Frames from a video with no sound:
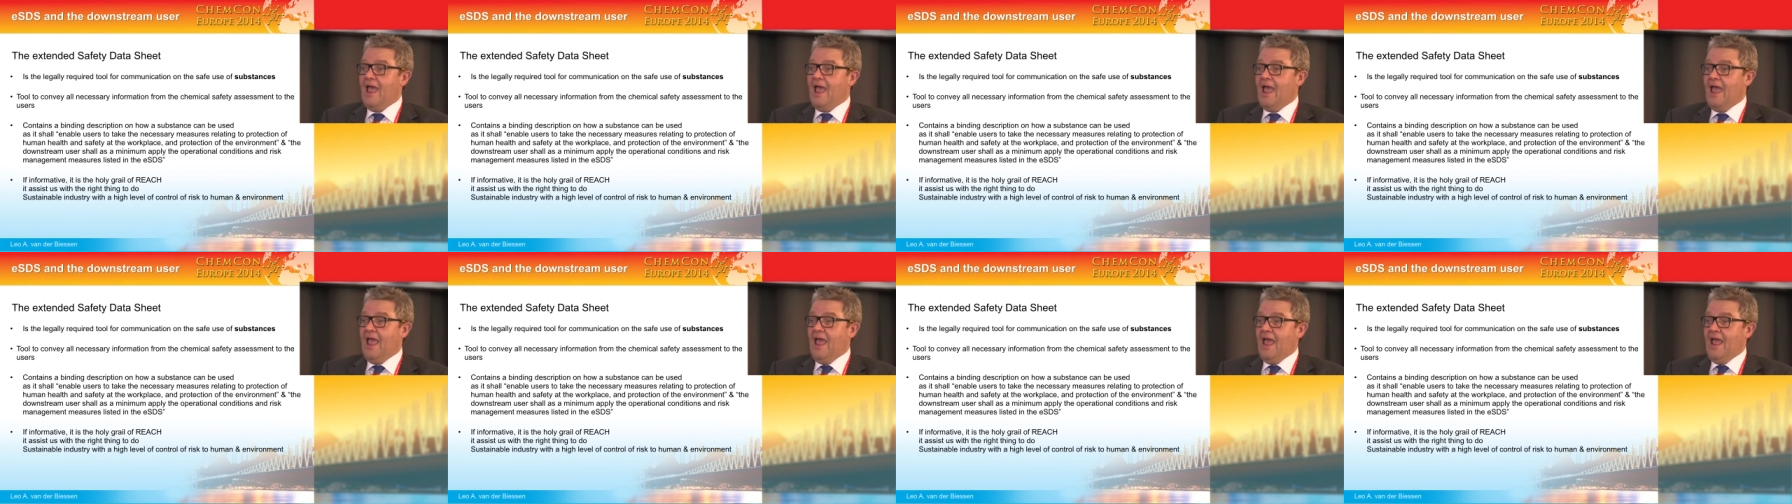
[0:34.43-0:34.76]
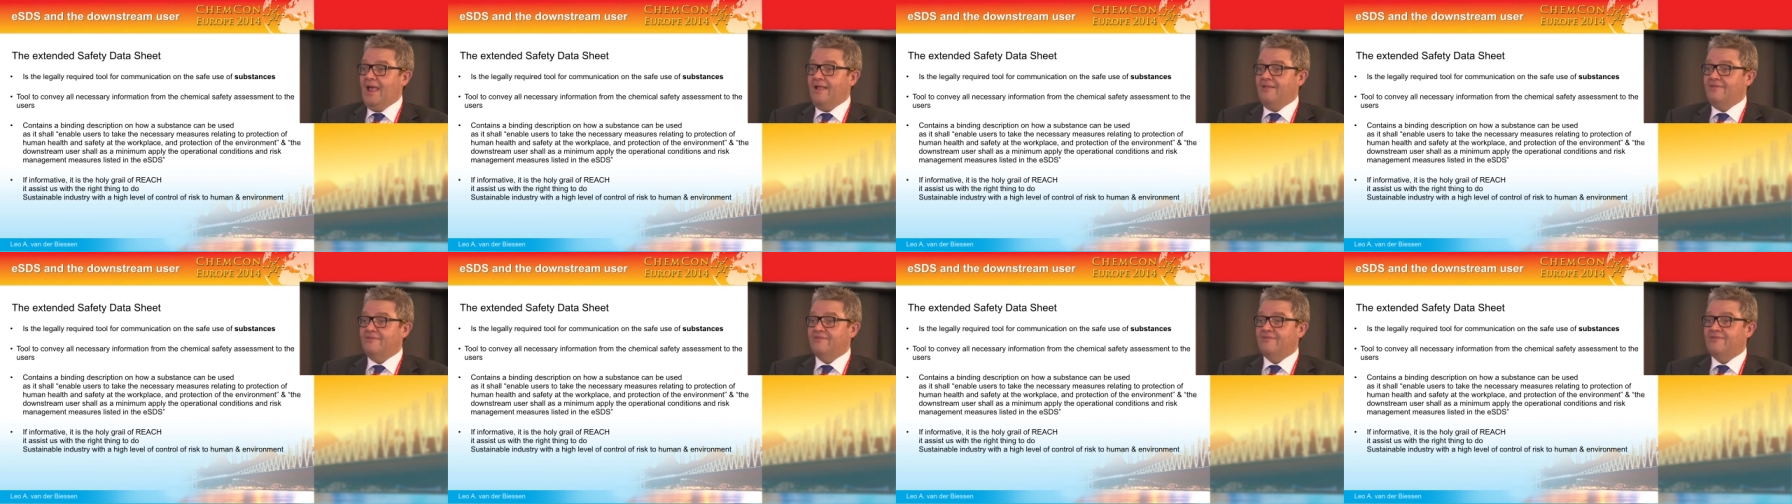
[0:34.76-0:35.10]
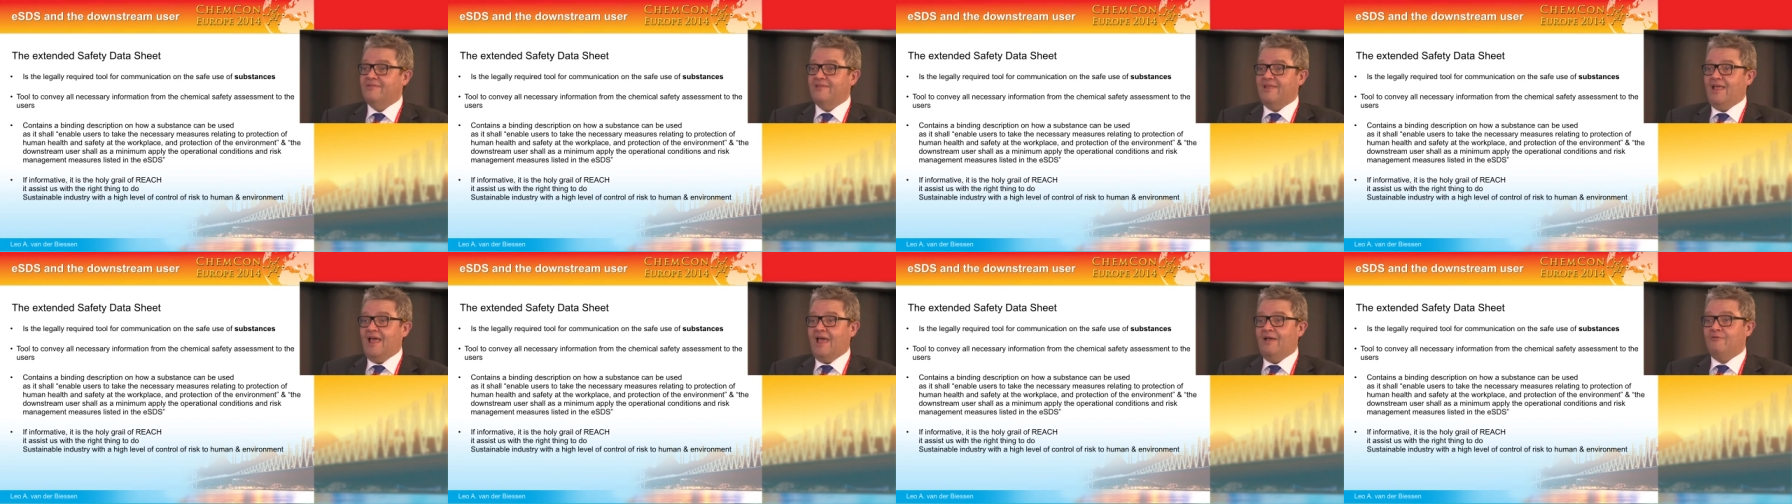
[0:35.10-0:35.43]
And
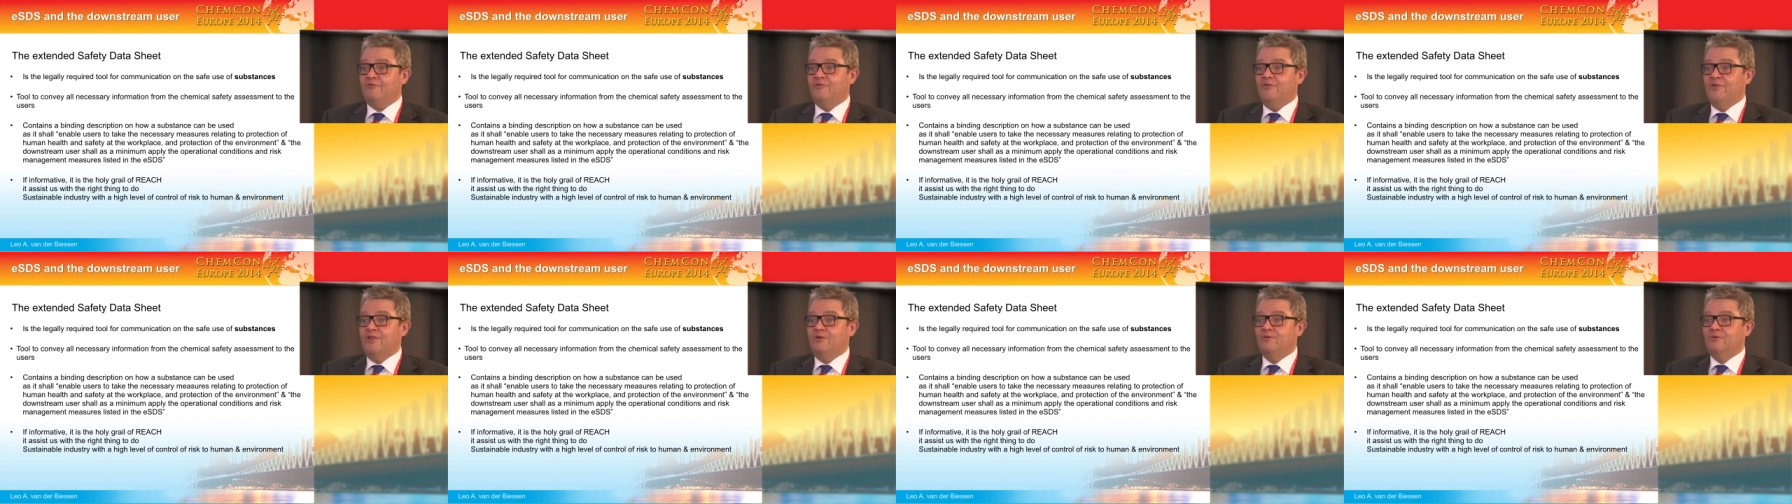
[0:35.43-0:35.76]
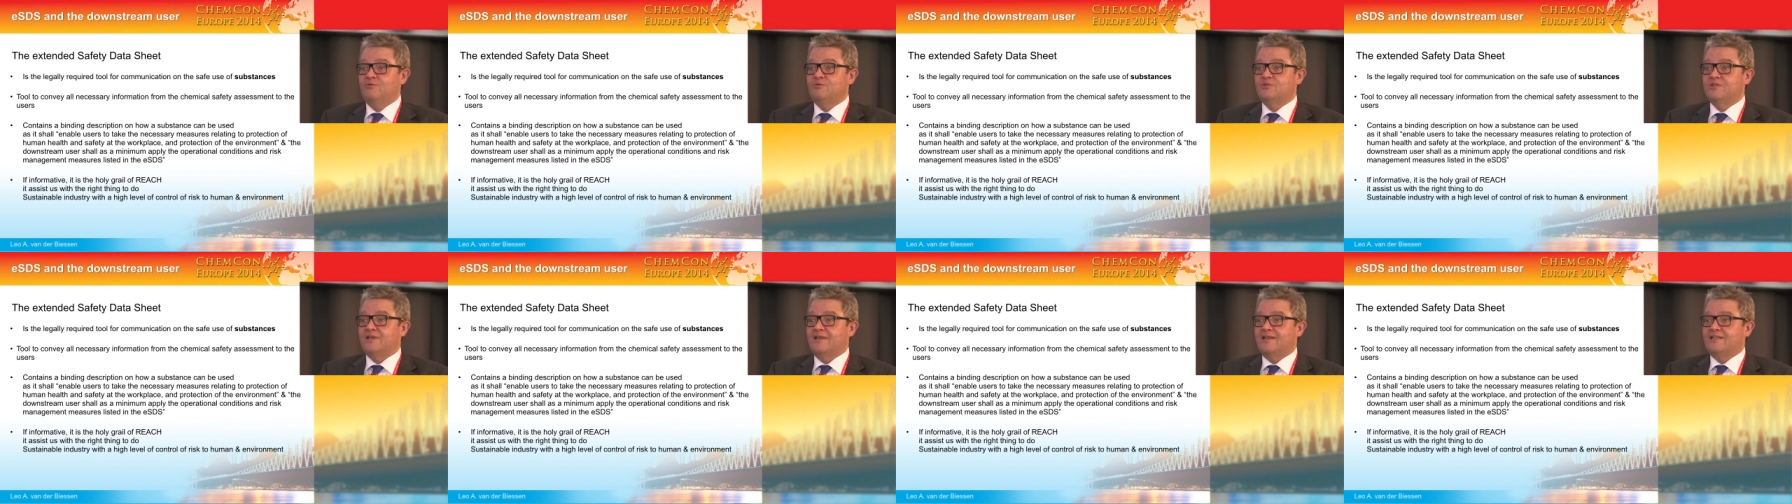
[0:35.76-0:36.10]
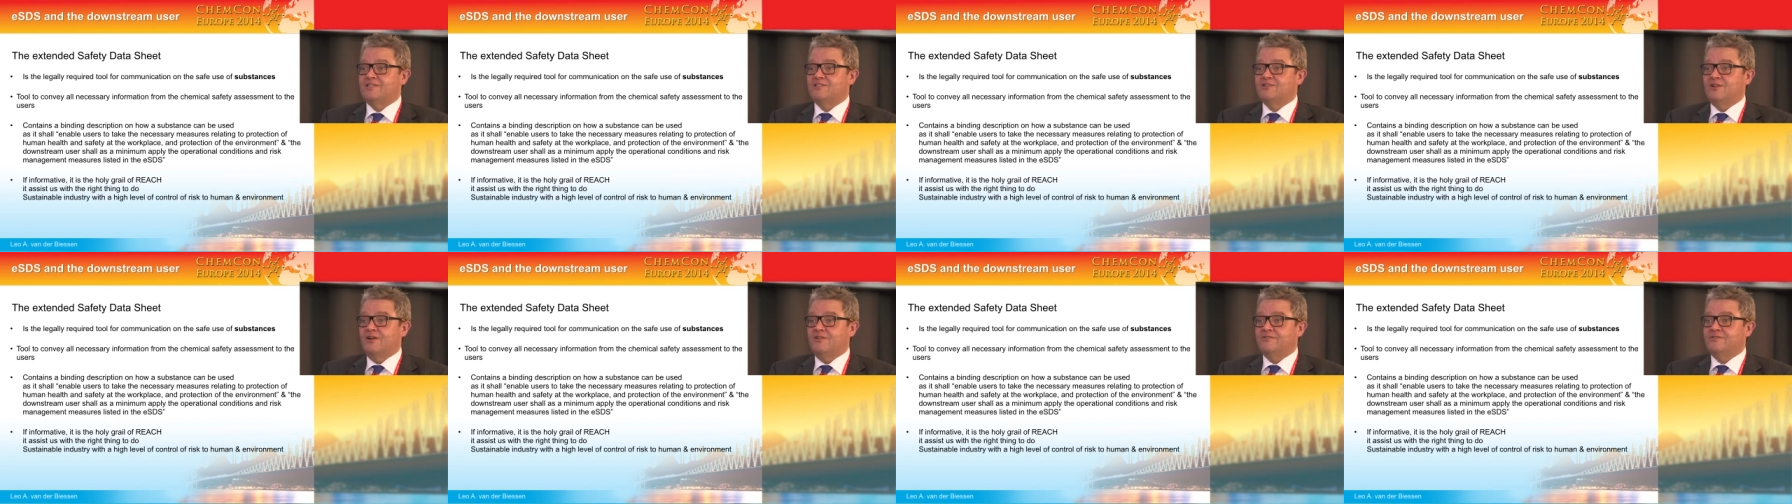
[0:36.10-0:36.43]
every use that
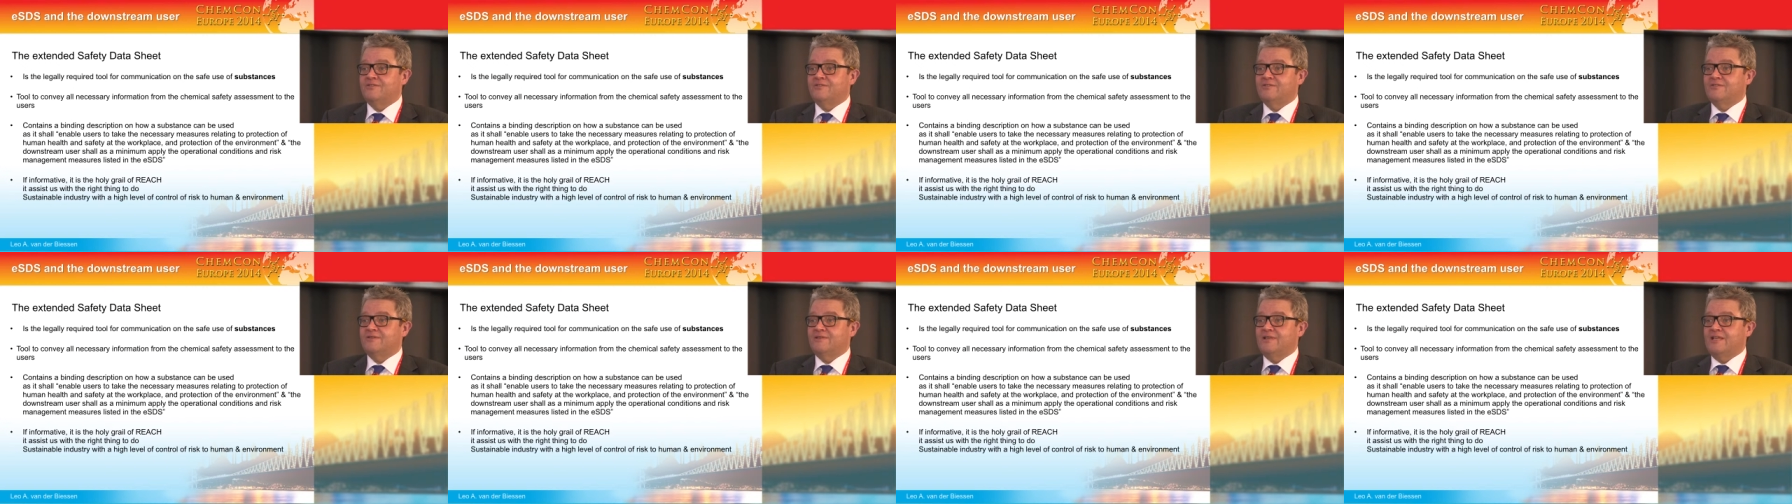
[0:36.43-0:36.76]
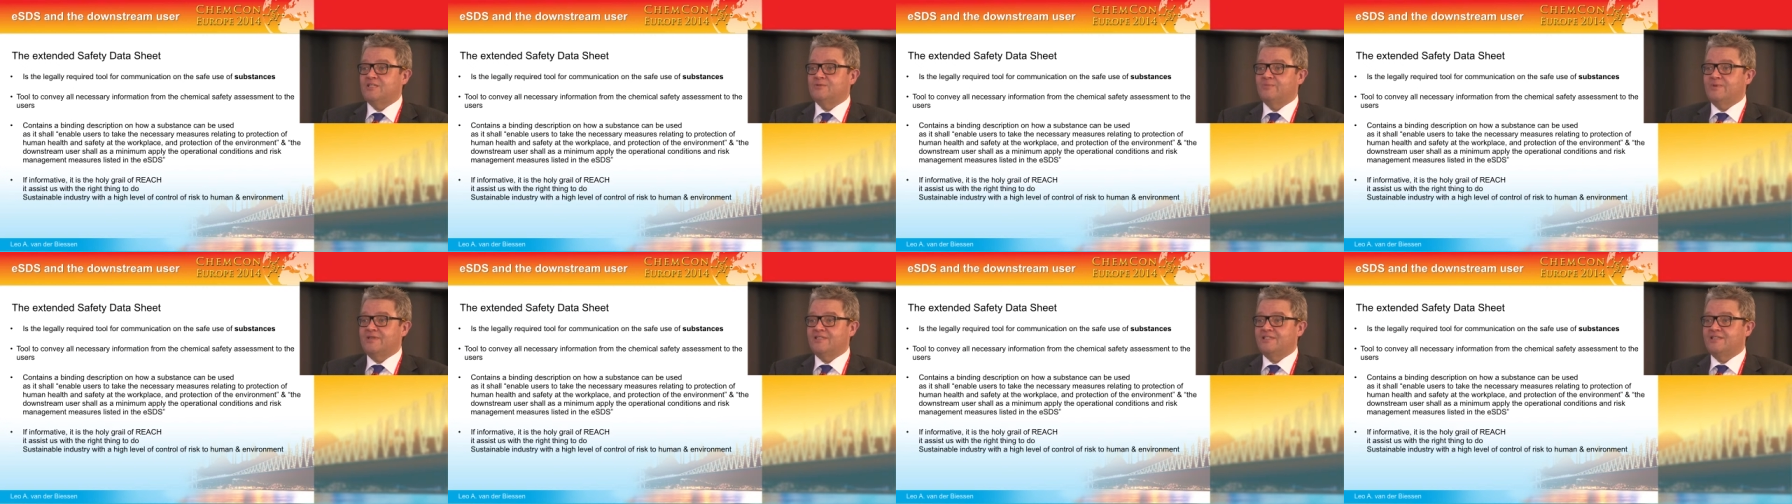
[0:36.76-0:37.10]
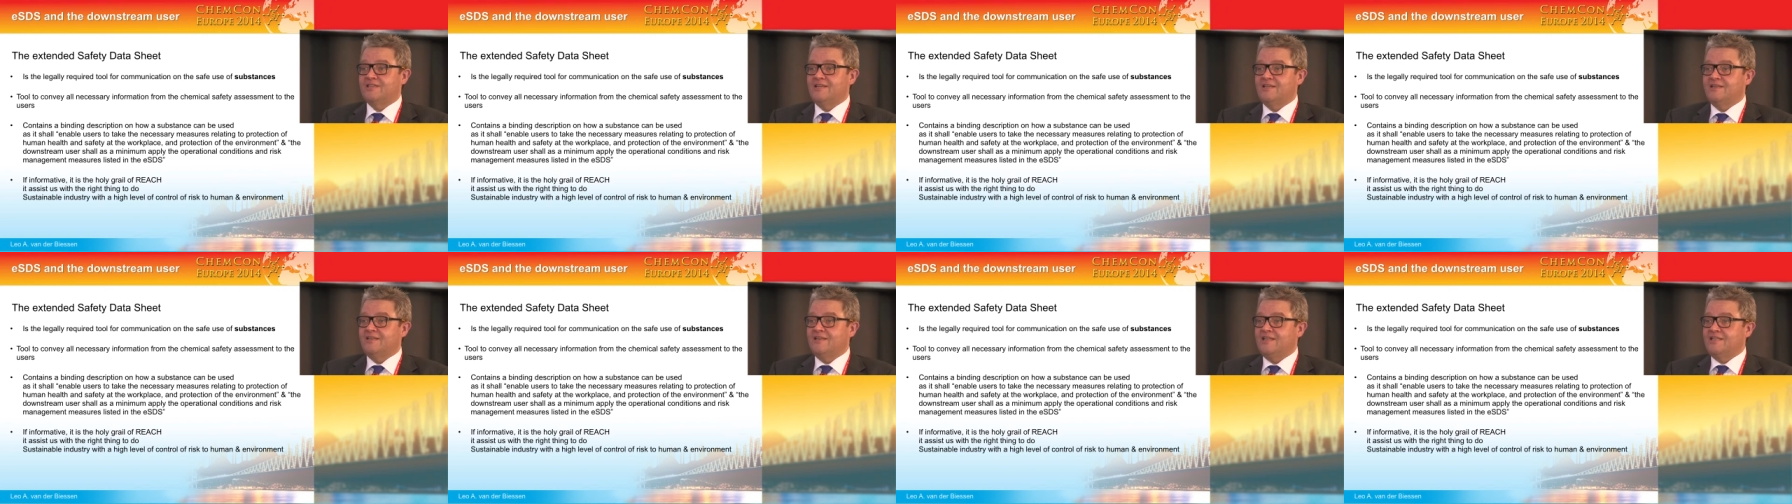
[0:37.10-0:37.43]
is not
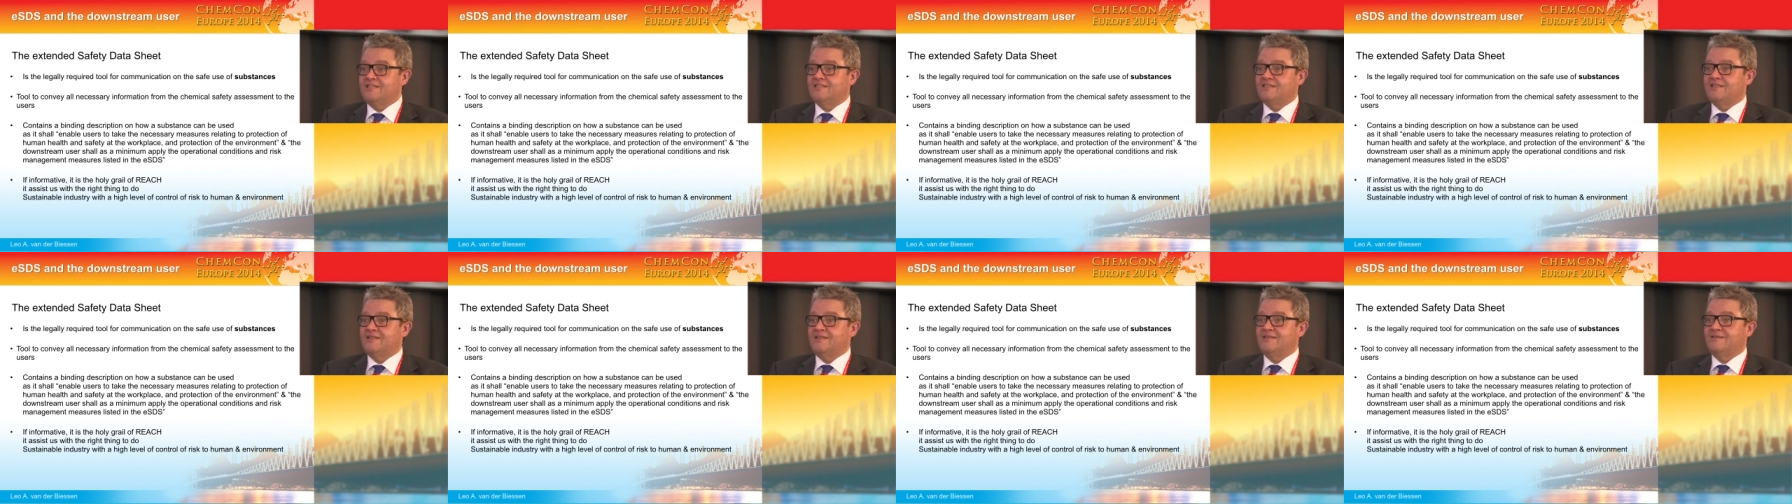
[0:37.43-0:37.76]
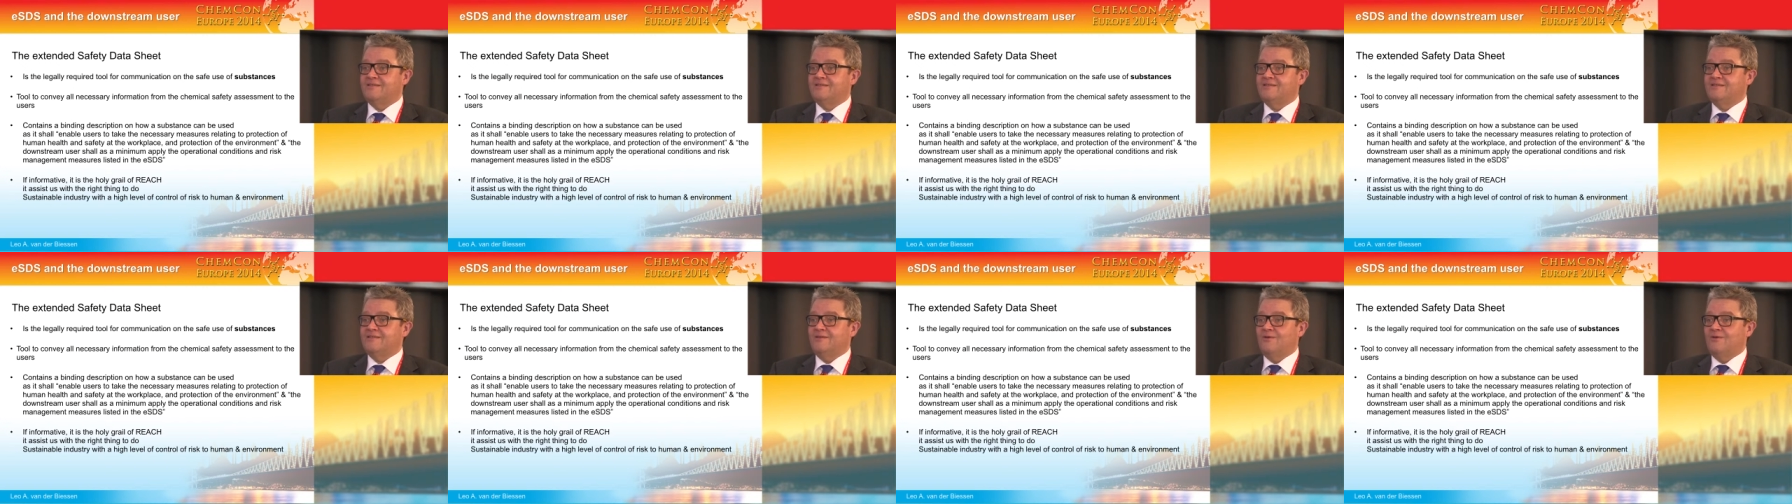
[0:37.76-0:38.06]
explicitly listed,